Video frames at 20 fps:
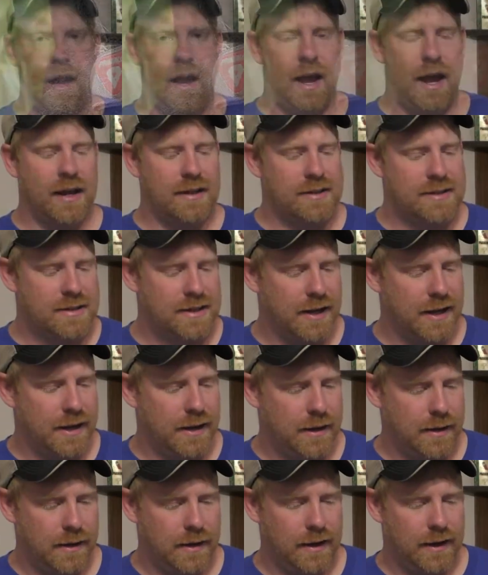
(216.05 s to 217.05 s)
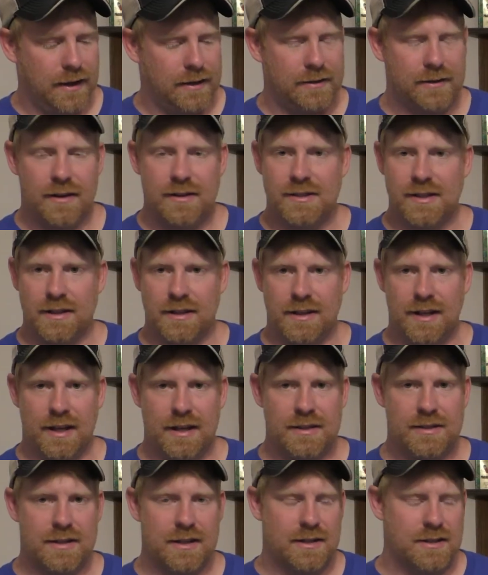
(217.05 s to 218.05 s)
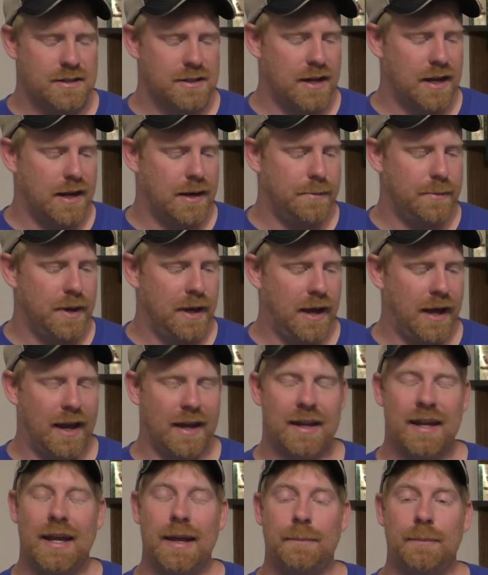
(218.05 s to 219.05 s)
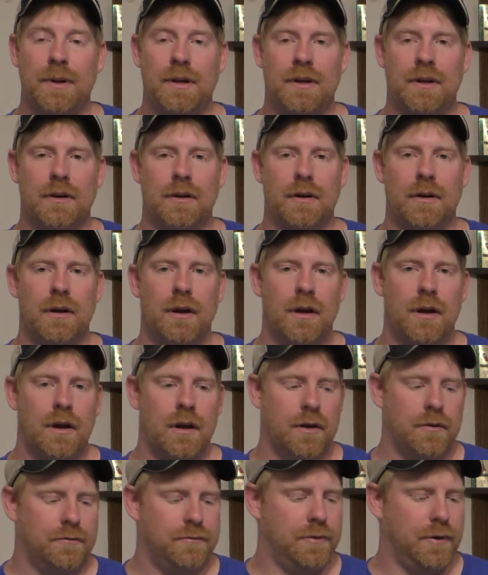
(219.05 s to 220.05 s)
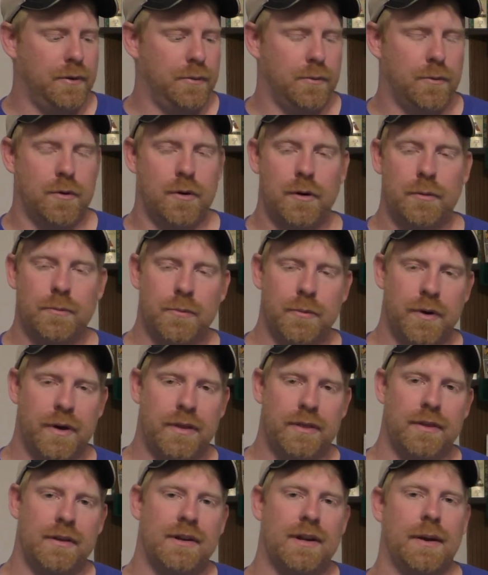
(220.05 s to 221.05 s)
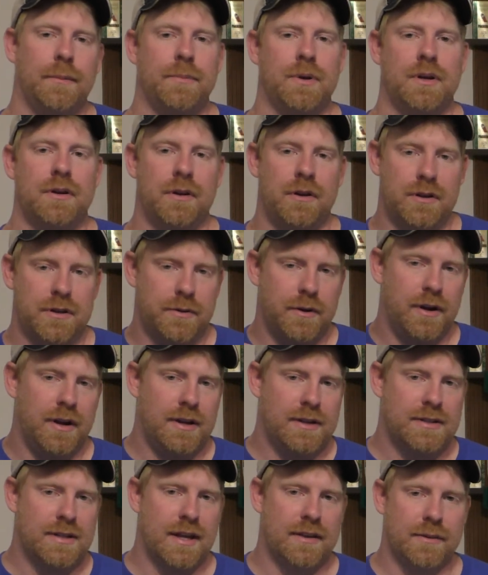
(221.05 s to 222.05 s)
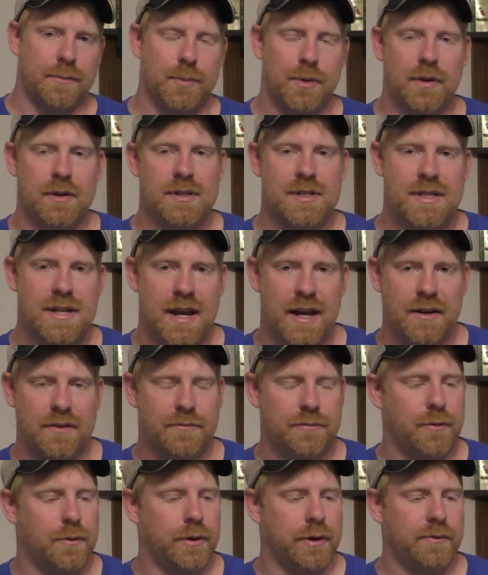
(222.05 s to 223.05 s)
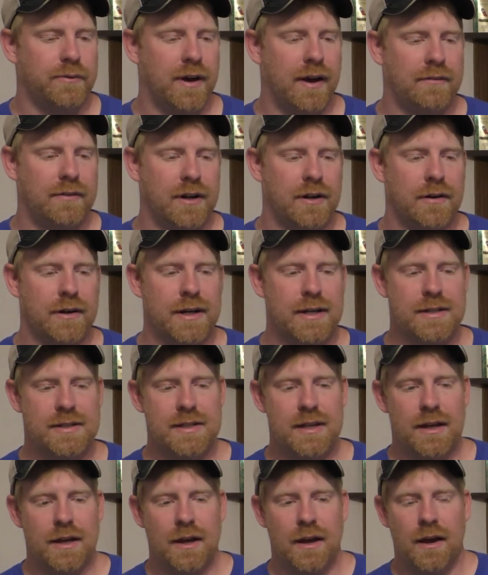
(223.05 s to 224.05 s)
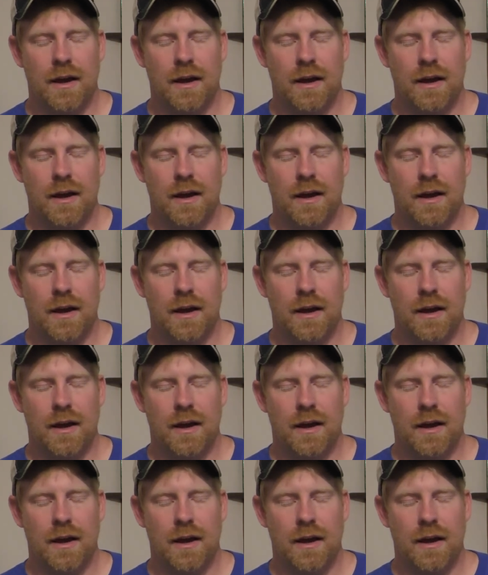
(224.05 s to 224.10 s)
I'd say it does a decent job at keeping your foot warm when the temperature is on the plus side of 45 degrees.